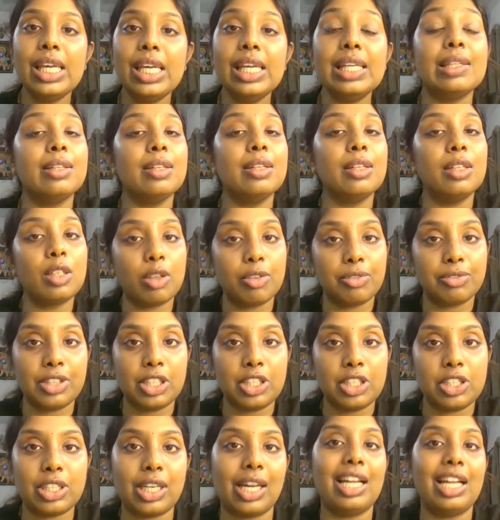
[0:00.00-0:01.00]
ear of the
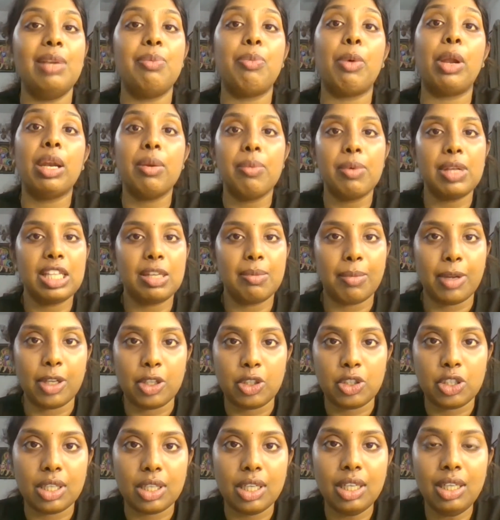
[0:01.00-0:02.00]
child whenever they
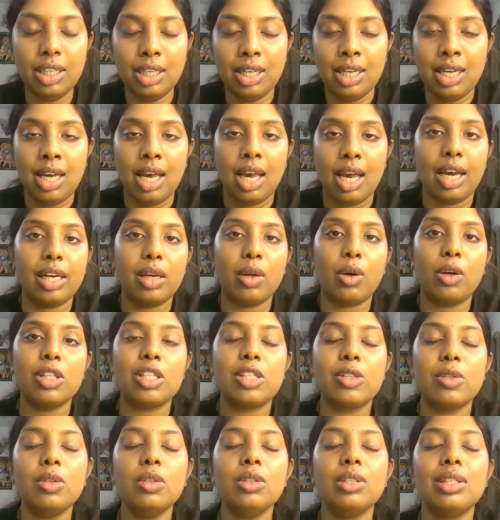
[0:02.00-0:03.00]
mention it, and
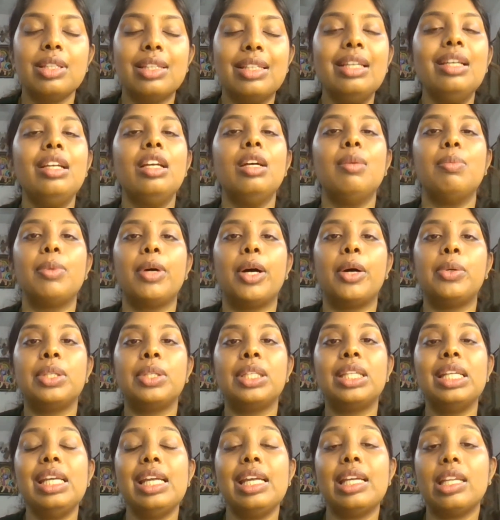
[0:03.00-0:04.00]
also think about
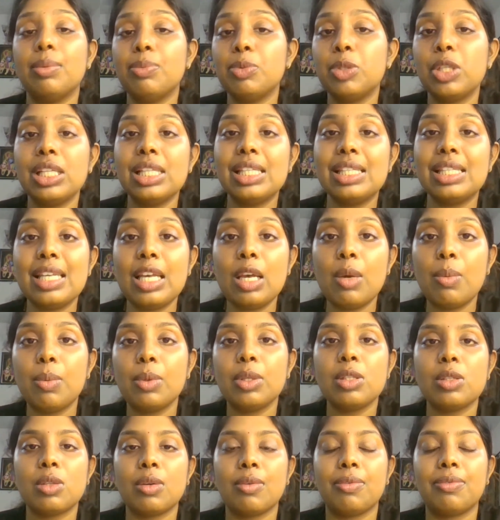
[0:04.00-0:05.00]
the eruption
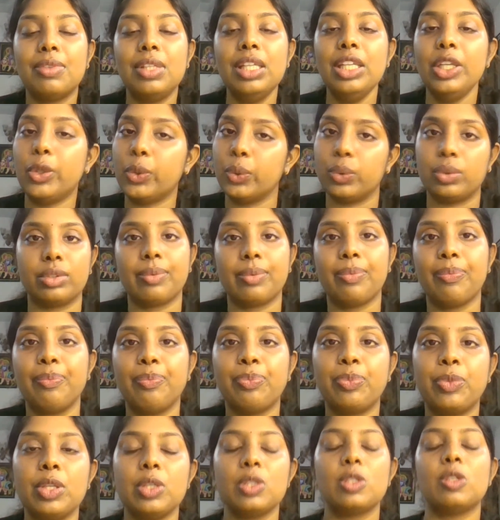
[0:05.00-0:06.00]
sequence of the tooth.
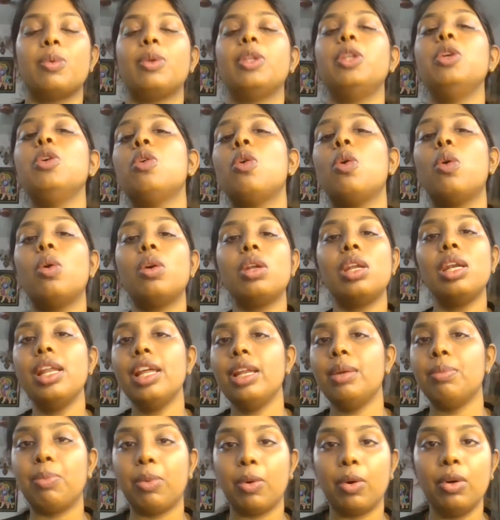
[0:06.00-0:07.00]
So when you
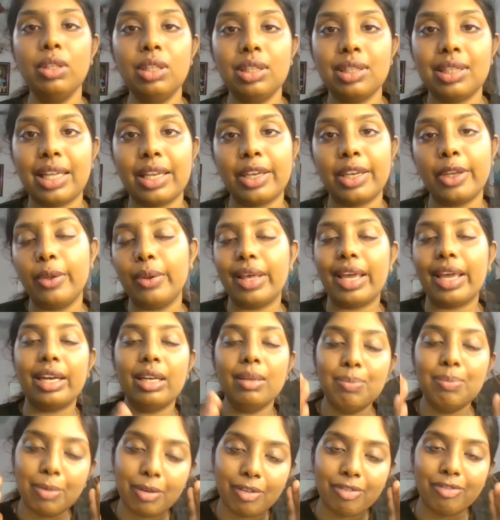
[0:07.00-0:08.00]
correlate both, then you'll get a
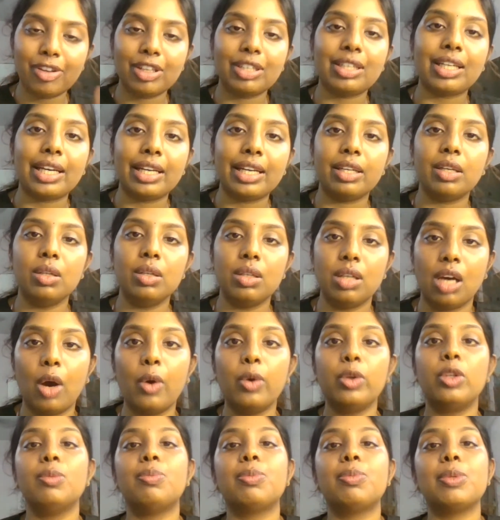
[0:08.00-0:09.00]
perfect idea on
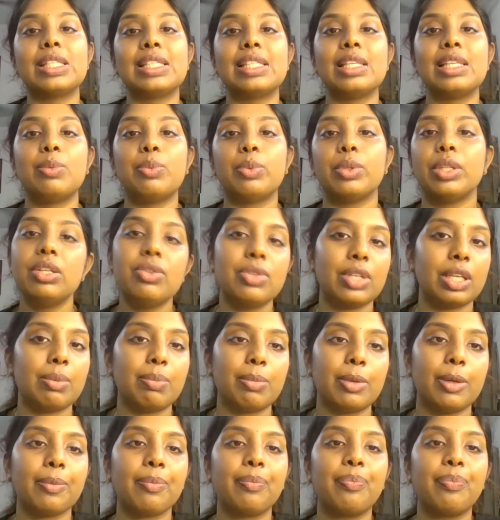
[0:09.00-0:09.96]
how to proceed with the treatment.